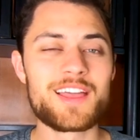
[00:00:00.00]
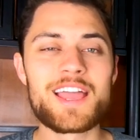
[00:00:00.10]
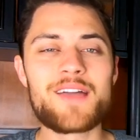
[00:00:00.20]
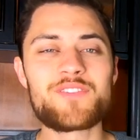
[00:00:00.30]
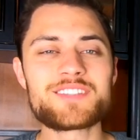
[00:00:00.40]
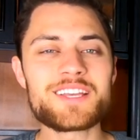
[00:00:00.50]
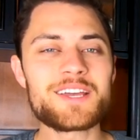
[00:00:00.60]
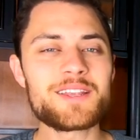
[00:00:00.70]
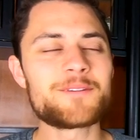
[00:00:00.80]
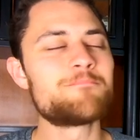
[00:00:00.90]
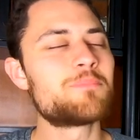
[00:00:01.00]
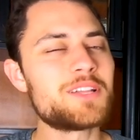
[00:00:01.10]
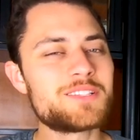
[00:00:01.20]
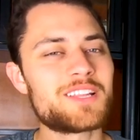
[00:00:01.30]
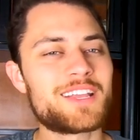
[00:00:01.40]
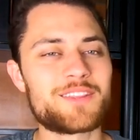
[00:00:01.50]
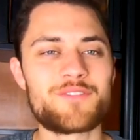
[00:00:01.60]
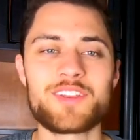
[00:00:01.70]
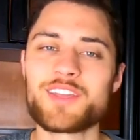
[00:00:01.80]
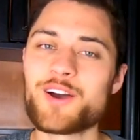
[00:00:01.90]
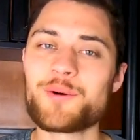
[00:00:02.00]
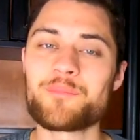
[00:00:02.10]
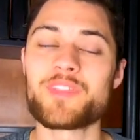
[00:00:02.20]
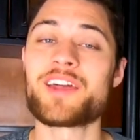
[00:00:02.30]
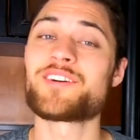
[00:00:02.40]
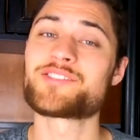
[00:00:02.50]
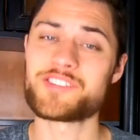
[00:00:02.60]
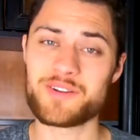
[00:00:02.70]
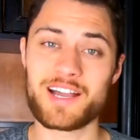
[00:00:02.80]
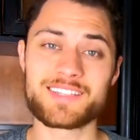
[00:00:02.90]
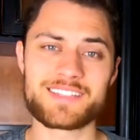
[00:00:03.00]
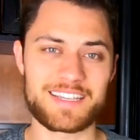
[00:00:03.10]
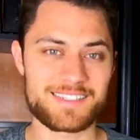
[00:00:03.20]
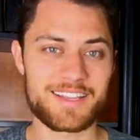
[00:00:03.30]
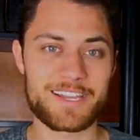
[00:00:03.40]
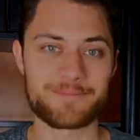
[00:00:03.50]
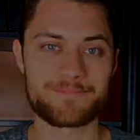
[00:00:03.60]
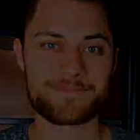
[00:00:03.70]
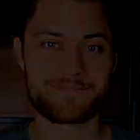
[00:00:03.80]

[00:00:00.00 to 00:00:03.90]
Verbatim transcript: If it did, please like the video, and I'll see you guys next time.